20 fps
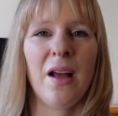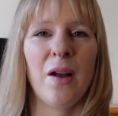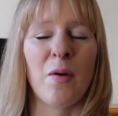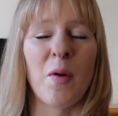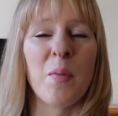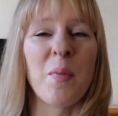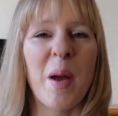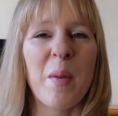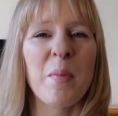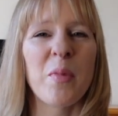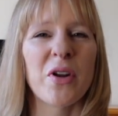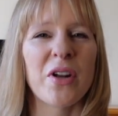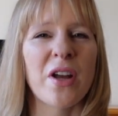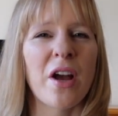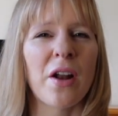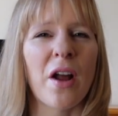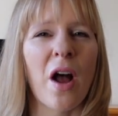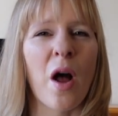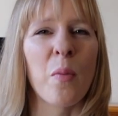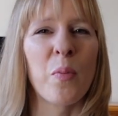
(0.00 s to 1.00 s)
Remember
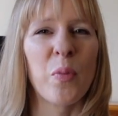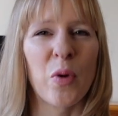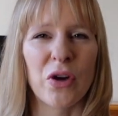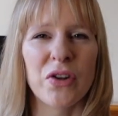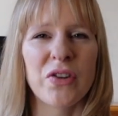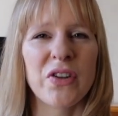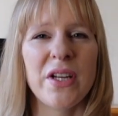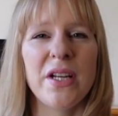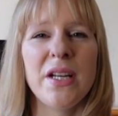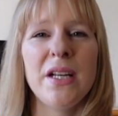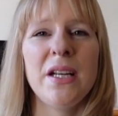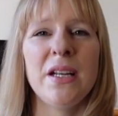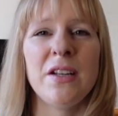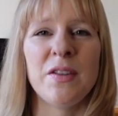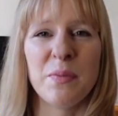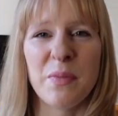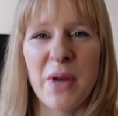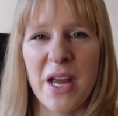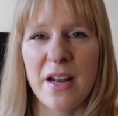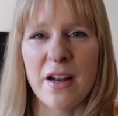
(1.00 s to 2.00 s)
that our body
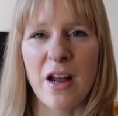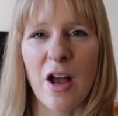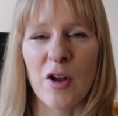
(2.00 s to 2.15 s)
is made